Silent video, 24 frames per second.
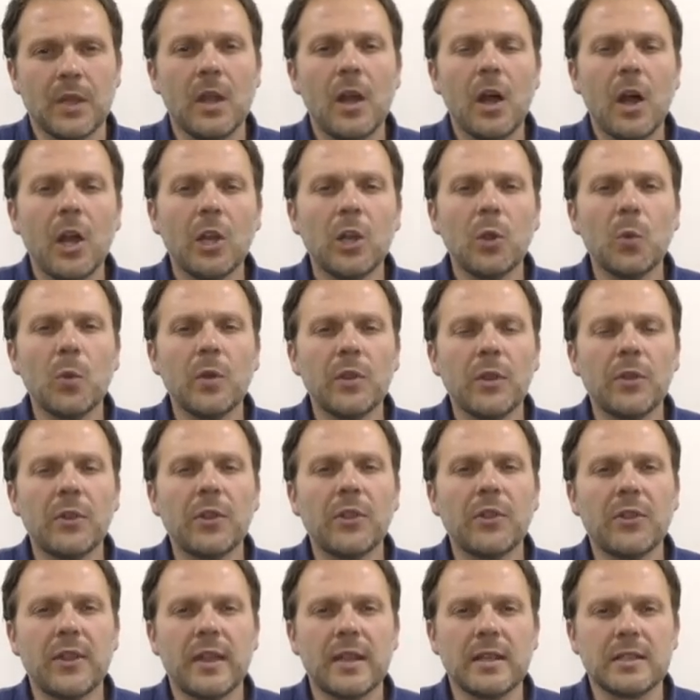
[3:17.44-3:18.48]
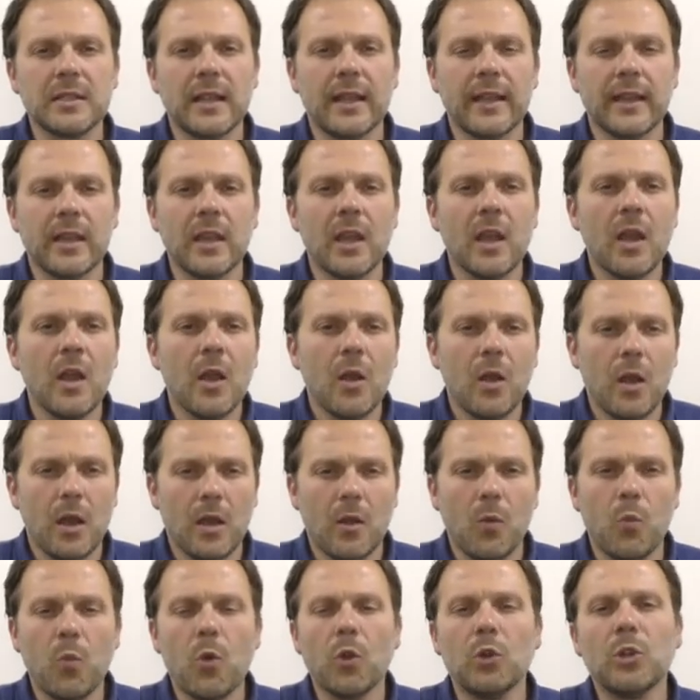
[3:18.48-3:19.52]
along with other things like
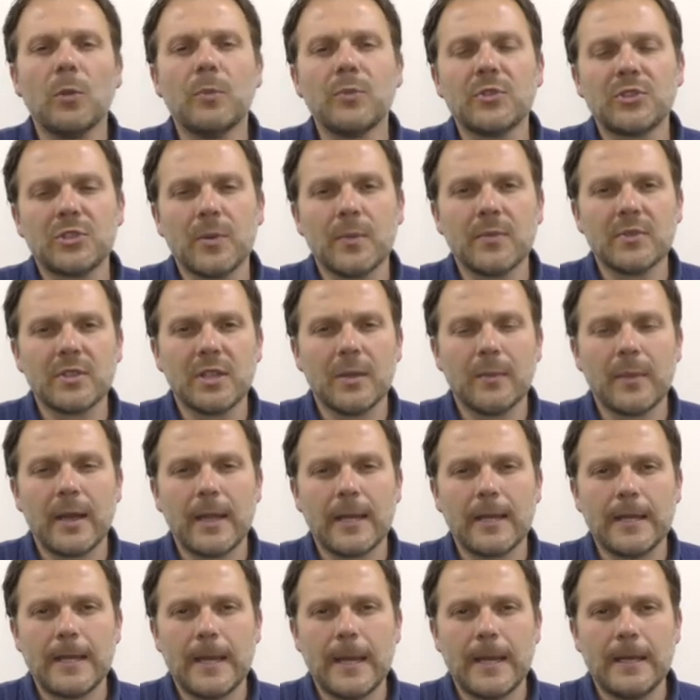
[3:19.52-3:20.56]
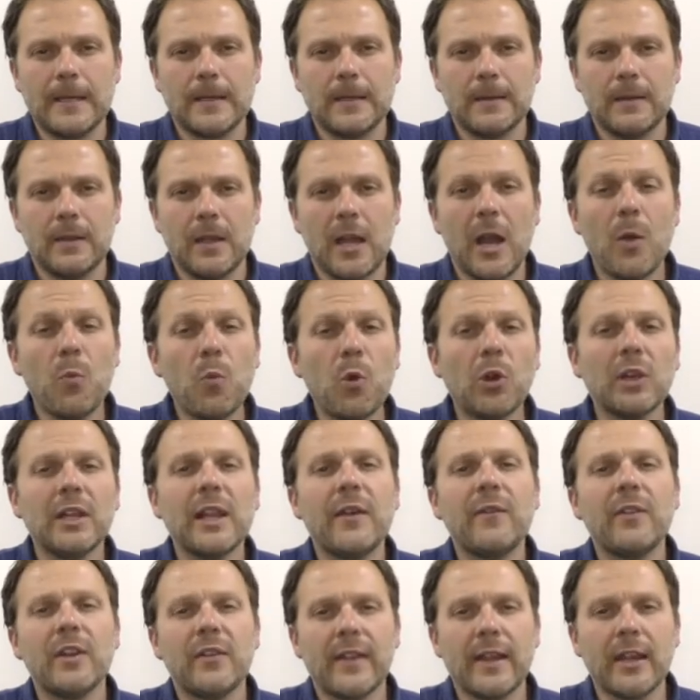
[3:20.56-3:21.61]
what lump sums they might need and what
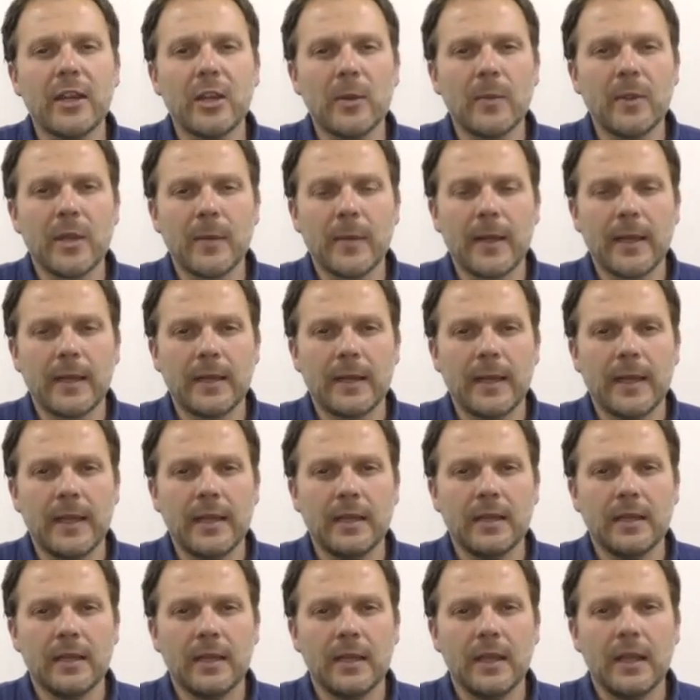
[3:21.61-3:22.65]
level of income they might need.